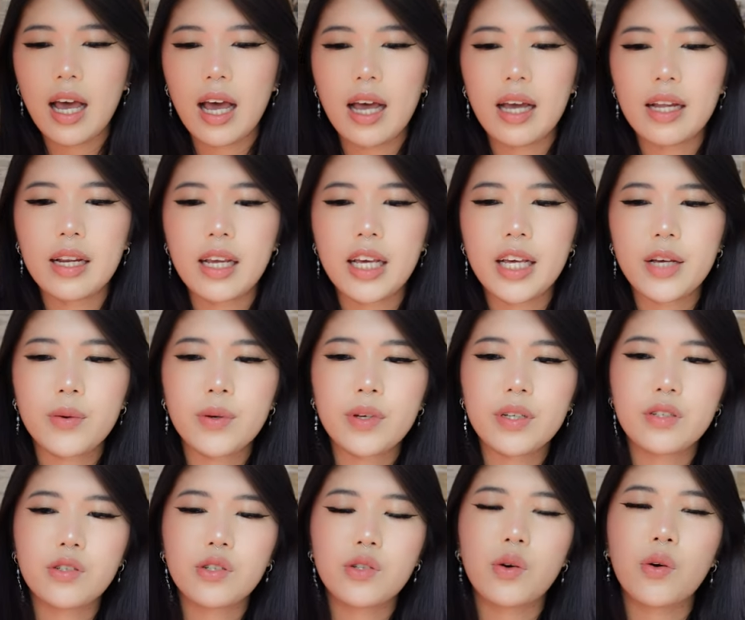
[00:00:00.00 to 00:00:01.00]
and he
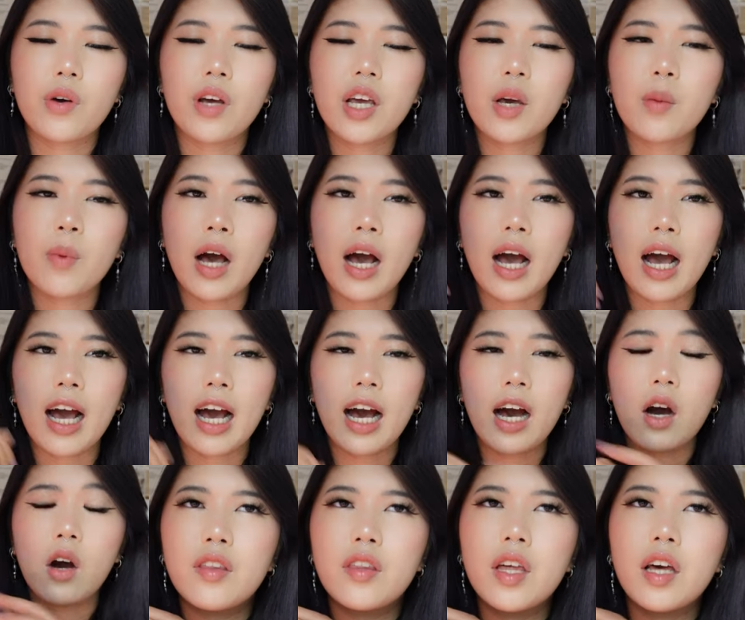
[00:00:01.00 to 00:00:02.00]
was talking about
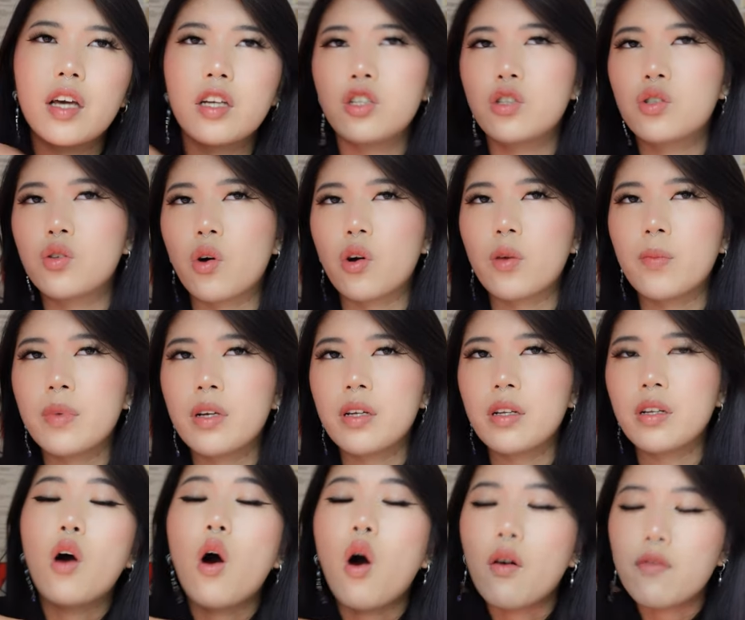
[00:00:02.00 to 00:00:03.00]
how the
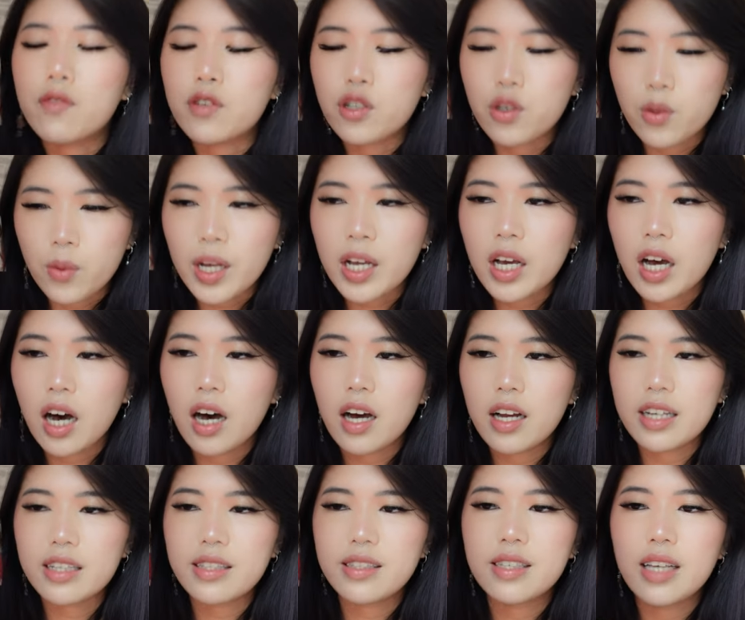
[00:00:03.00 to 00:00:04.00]
enjoyment of doing
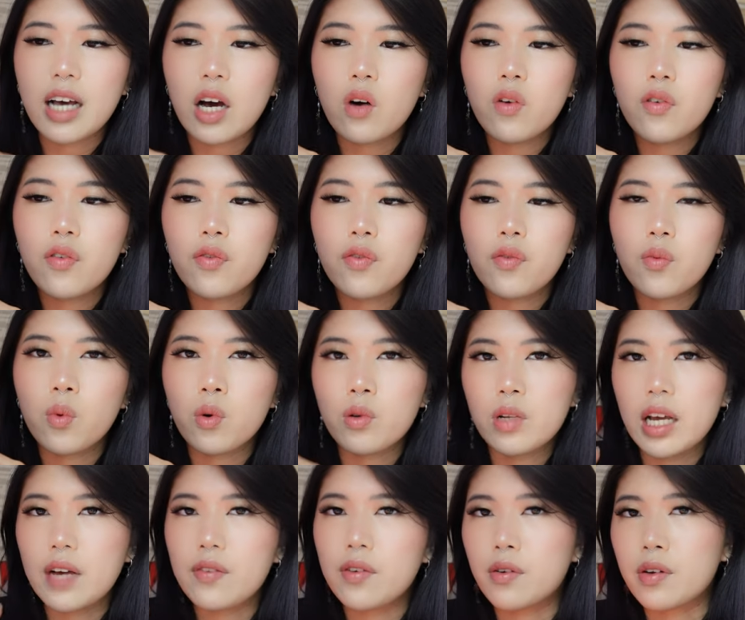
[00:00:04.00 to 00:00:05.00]
art itself will
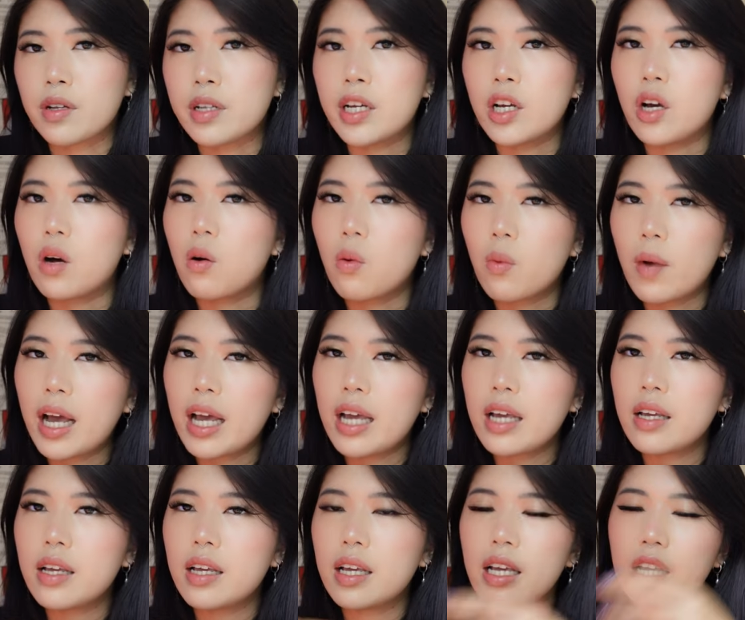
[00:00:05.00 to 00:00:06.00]
never really go
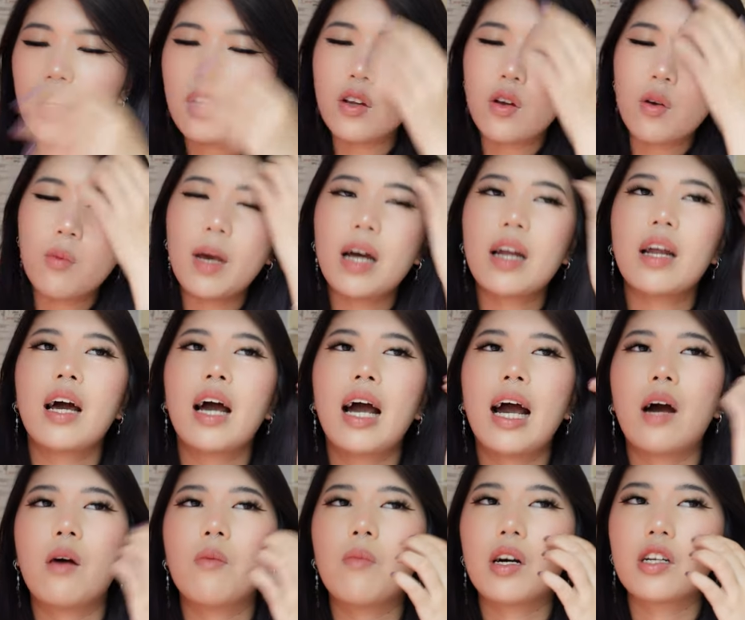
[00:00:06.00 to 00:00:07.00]
away, no matter
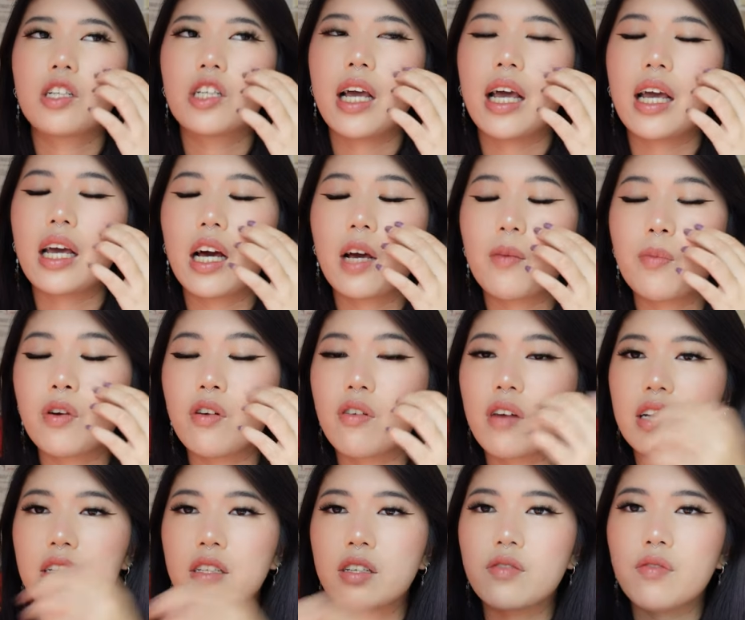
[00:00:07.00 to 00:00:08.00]
how much A I
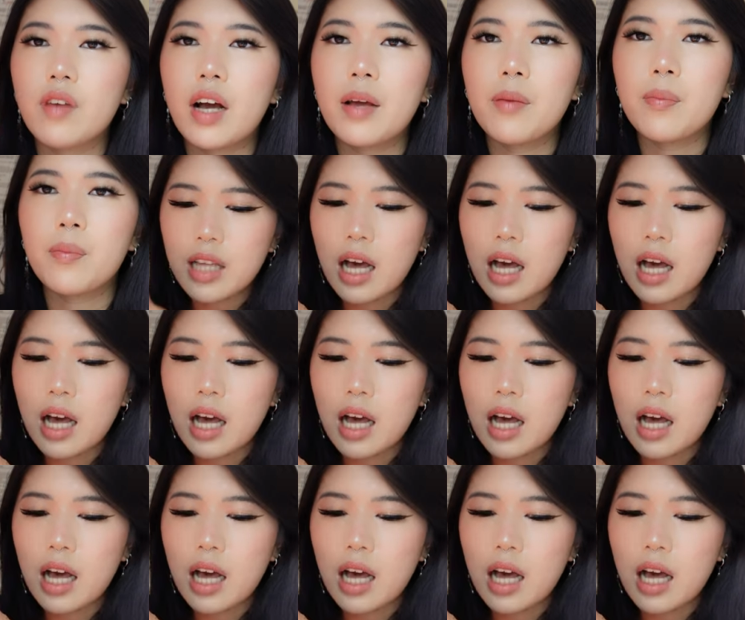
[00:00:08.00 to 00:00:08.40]
progresses, right?